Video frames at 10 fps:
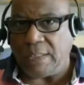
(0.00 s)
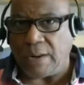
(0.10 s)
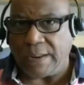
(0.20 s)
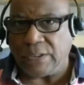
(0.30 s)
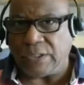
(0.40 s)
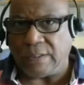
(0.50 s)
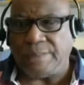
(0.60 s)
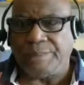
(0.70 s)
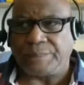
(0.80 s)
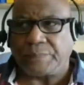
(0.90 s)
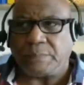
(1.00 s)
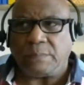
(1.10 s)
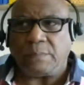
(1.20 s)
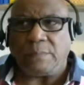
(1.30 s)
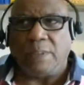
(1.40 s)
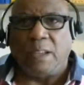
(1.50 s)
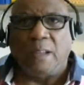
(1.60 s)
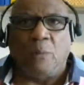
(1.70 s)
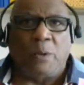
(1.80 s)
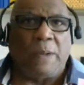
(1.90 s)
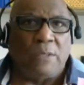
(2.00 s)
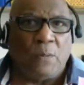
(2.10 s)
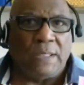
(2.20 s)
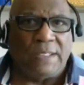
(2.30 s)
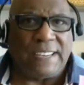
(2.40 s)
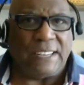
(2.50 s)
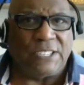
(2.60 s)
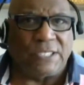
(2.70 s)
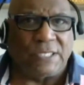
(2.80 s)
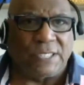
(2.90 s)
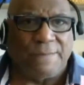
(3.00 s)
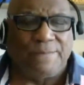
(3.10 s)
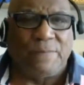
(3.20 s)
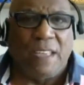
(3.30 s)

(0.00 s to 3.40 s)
engine. What about the weather textures?